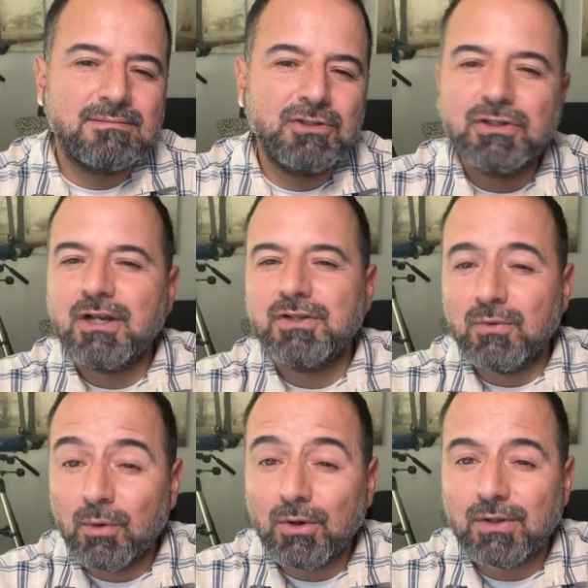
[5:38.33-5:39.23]
good on your
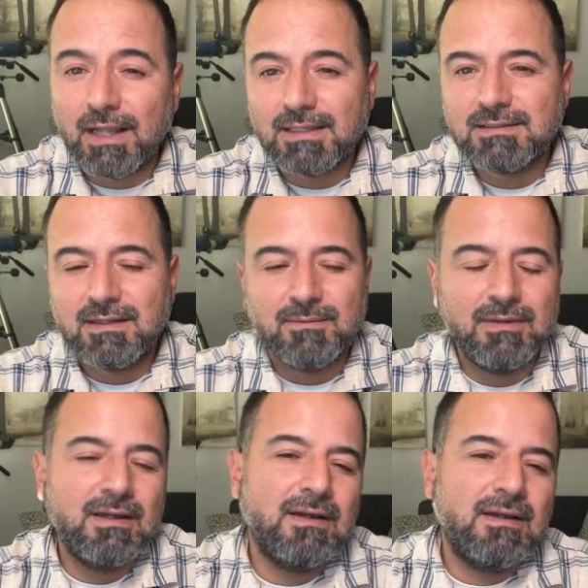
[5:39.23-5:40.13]
word last time.
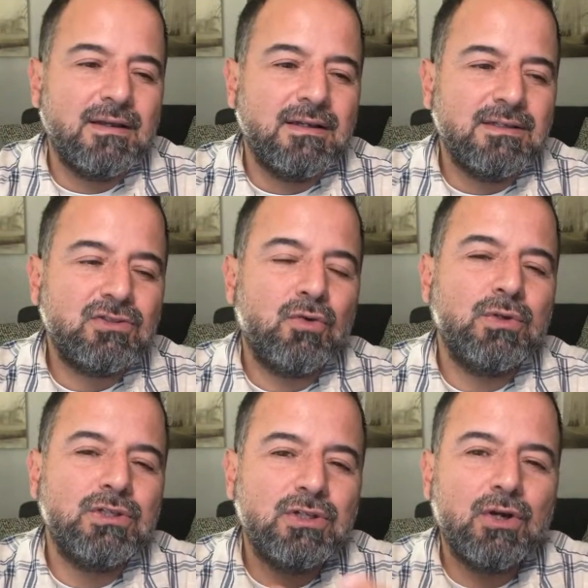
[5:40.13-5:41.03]
So
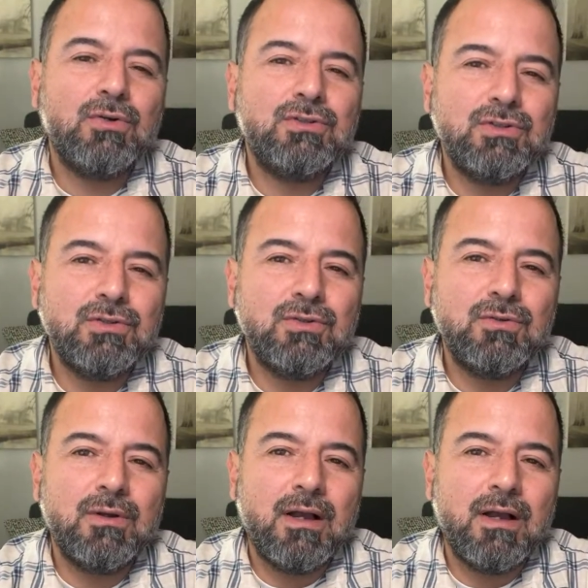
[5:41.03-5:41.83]
when you go to